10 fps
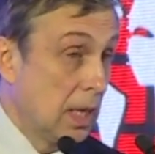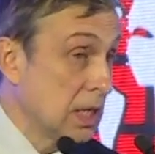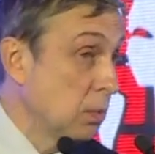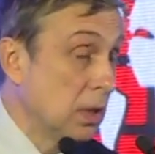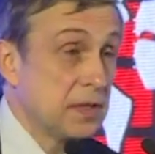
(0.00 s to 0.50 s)

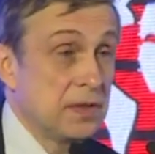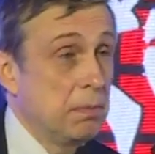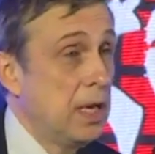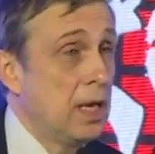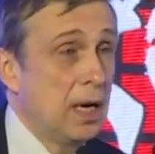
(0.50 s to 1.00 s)
as well as the
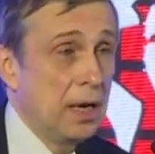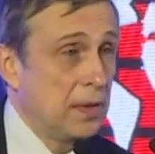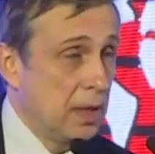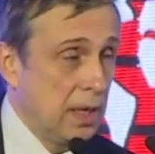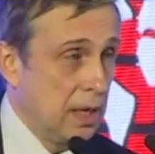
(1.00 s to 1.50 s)
many
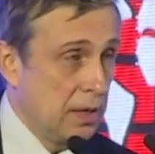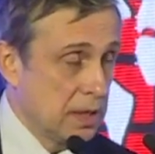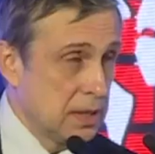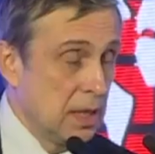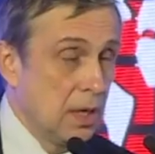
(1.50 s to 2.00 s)
other
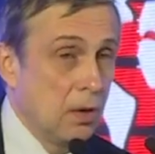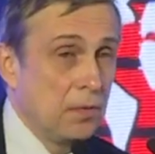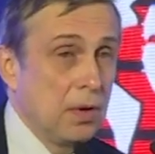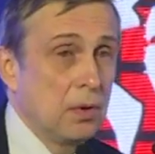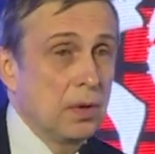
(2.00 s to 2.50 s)
areas
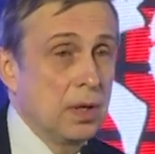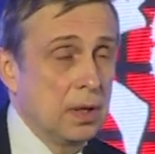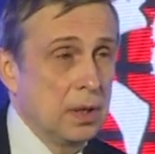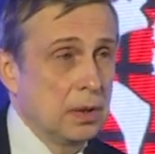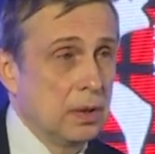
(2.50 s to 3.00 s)
of
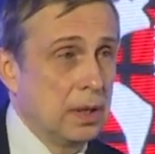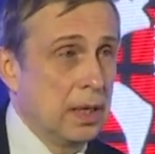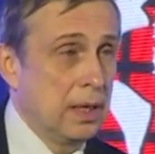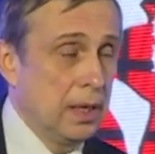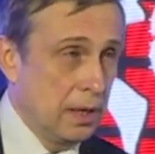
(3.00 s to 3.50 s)

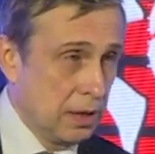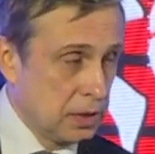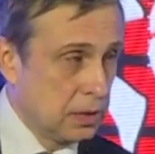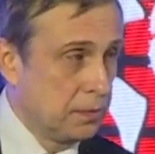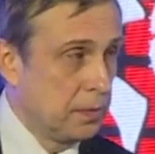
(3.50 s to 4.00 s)
our
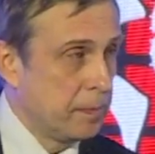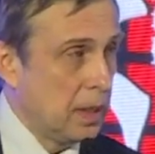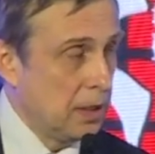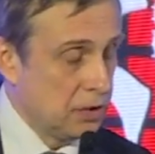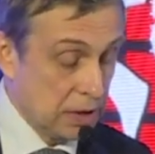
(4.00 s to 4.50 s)
areas of
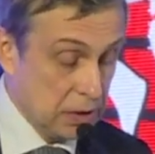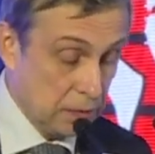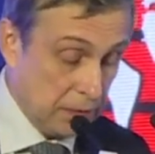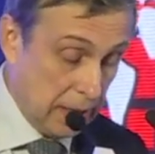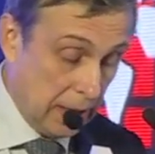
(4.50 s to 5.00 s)
interest
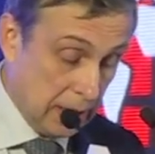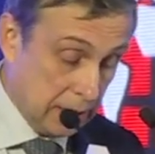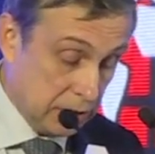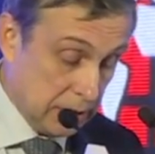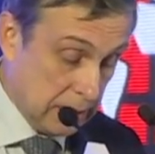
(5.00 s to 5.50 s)
of any
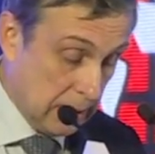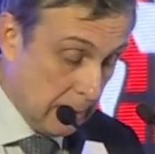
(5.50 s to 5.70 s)
countries.